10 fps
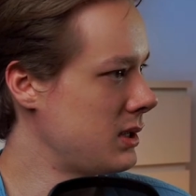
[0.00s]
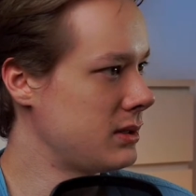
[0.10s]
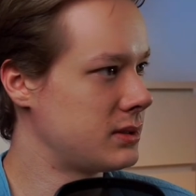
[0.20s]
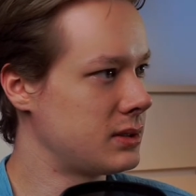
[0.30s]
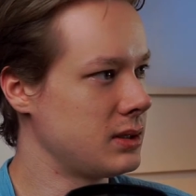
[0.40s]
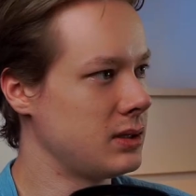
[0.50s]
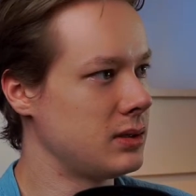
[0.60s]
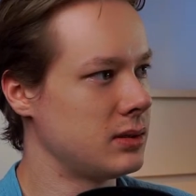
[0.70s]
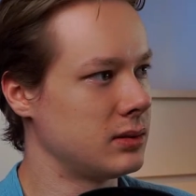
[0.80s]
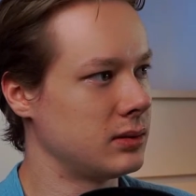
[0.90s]

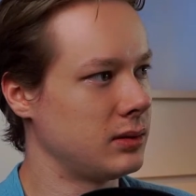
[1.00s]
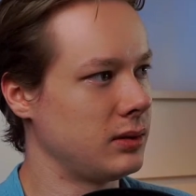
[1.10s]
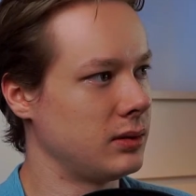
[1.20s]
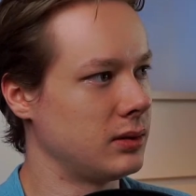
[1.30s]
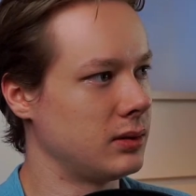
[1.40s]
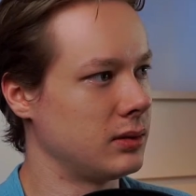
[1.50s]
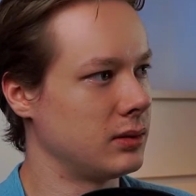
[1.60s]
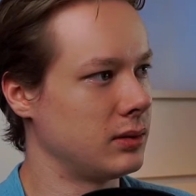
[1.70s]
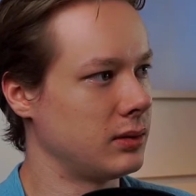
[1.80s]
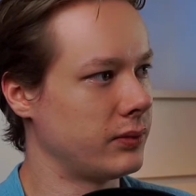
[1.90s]
see
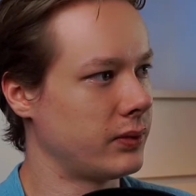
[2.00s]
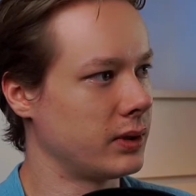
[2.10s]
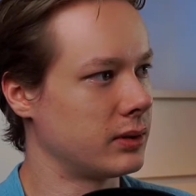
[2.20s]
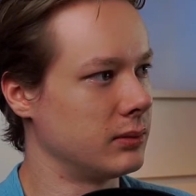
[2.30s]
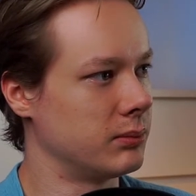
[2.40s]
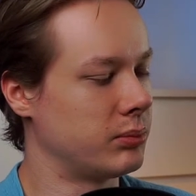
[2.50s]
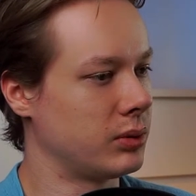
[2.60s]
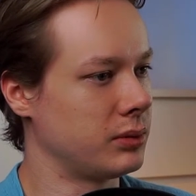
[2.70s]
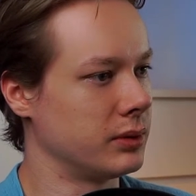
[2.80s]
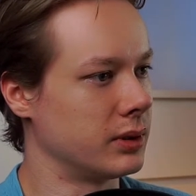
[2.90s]
if I can
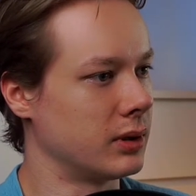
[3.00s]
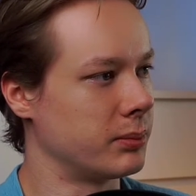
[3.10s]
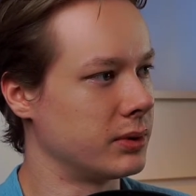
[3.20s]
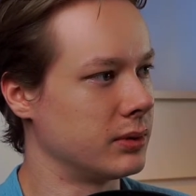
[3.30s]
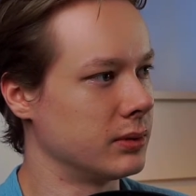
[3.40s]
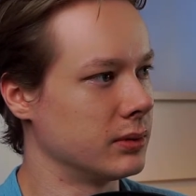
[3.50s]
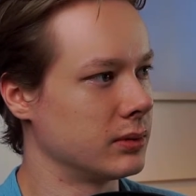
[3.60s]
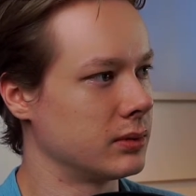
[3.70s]
pull it up here.